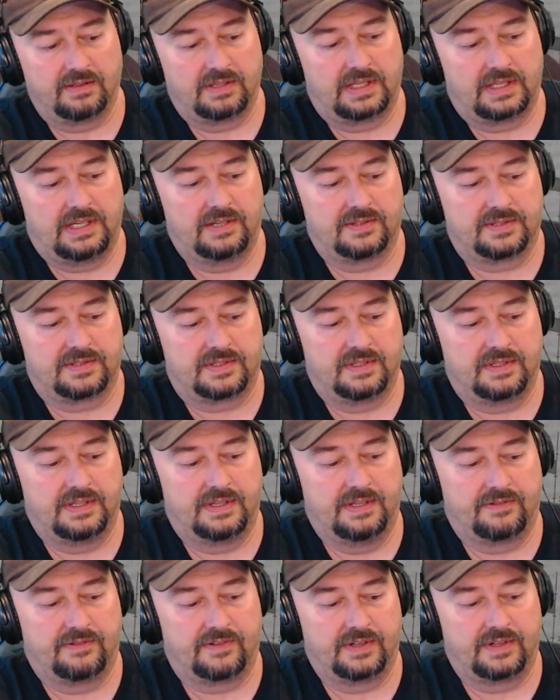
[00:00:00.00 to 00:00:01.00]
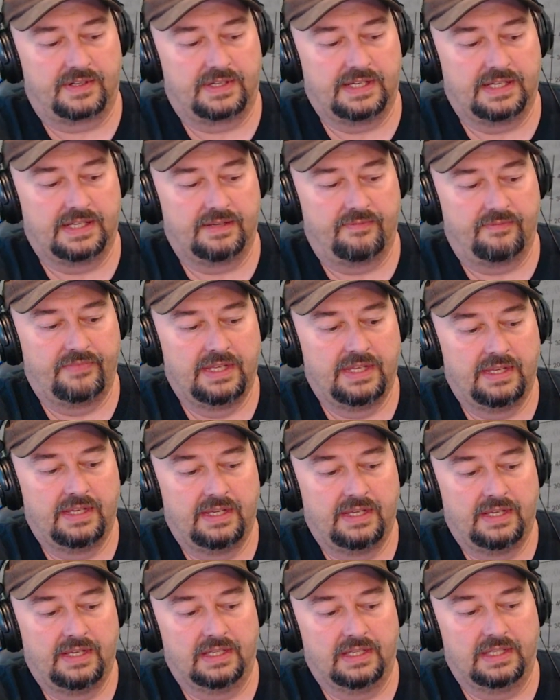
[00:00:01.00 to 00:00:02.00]
Like here's the different uh,
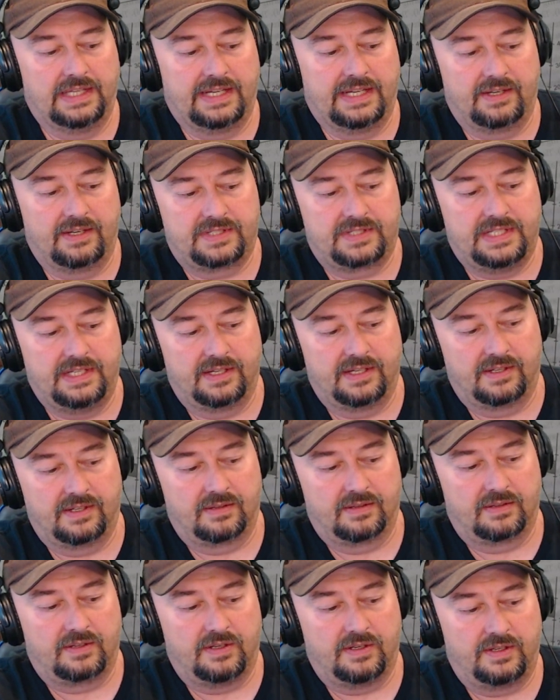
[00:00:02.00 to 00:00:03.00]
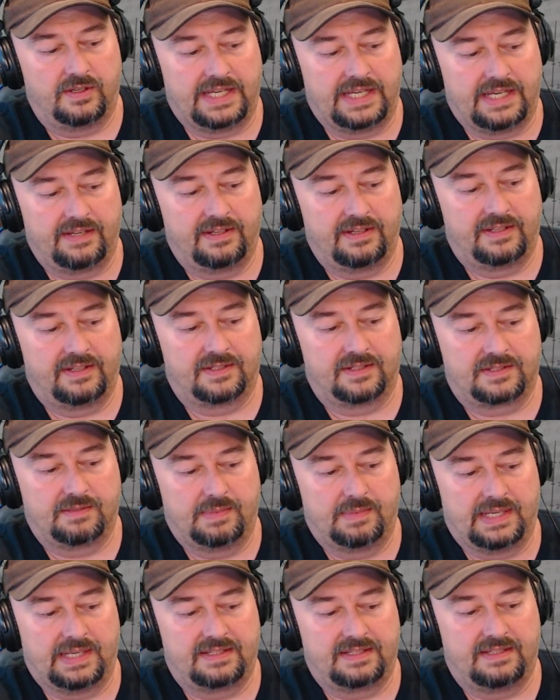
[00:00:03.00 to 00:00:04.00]
layers here called out, and it talks
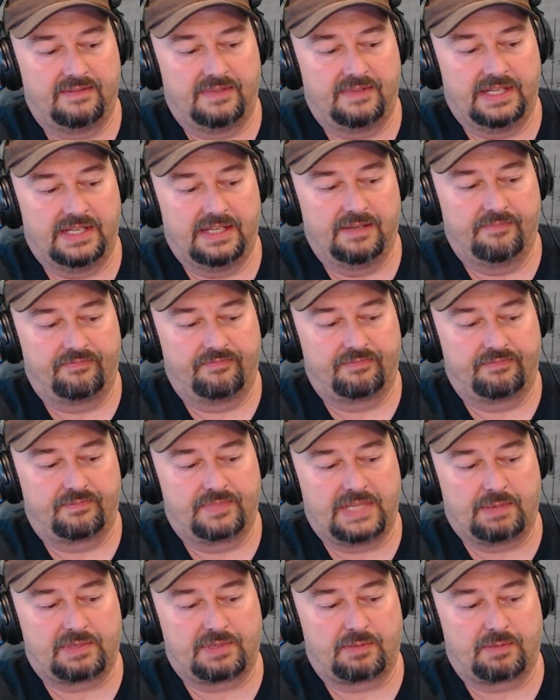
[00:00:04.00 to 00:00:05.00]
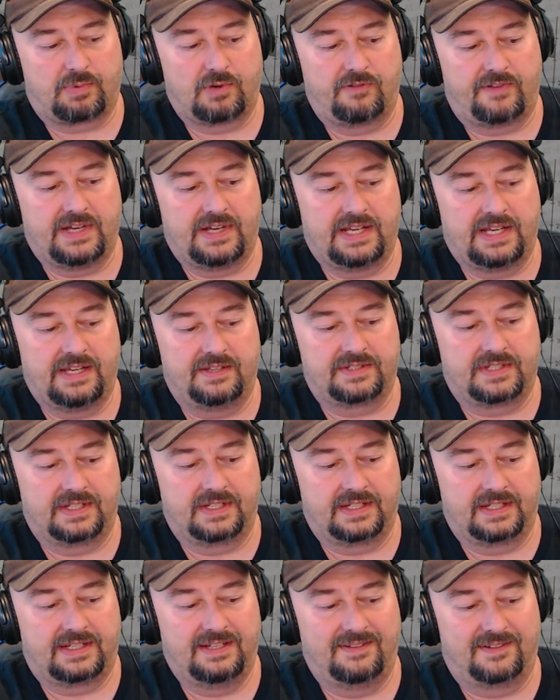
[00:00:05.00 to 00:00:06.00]
about um, temperature profiles, and
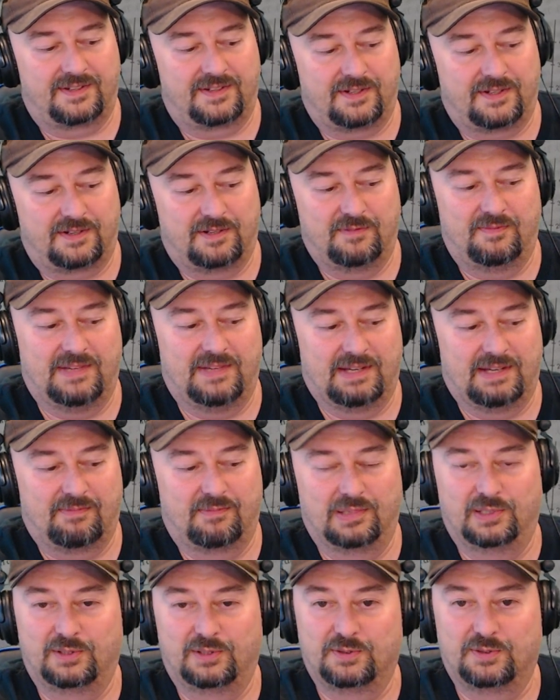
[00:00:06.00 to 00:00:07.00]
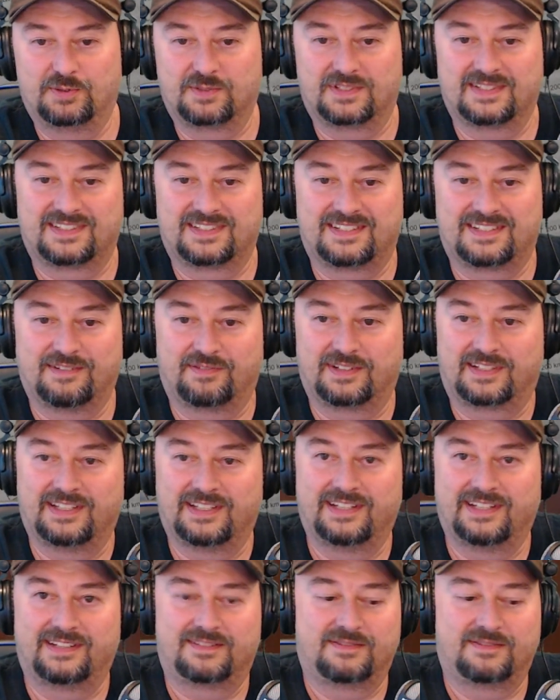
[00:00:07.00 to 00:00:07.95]
like you're talking about balloons and stuff like that.